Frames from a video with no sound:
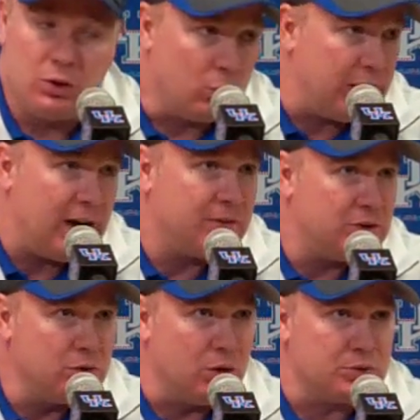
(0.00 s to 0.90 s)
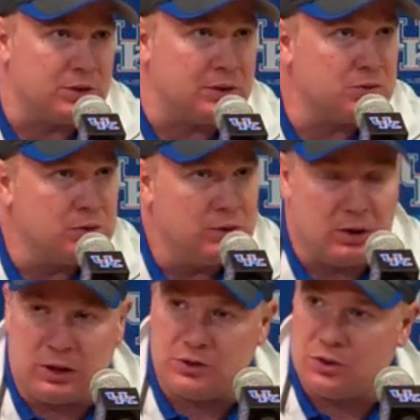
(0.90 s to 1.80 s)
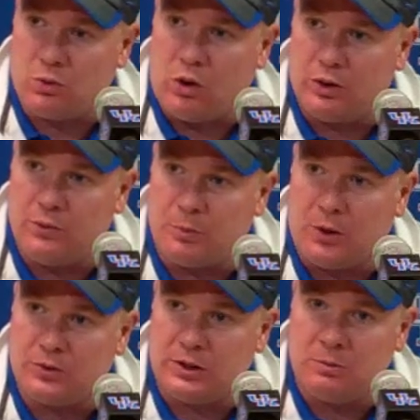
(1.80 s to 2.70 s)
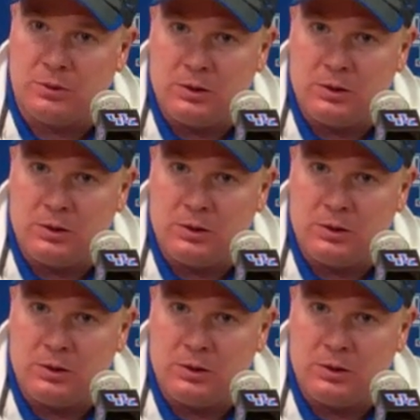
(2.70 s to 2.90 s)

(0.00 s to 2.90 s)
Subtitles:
We have to do those things against a quality football team.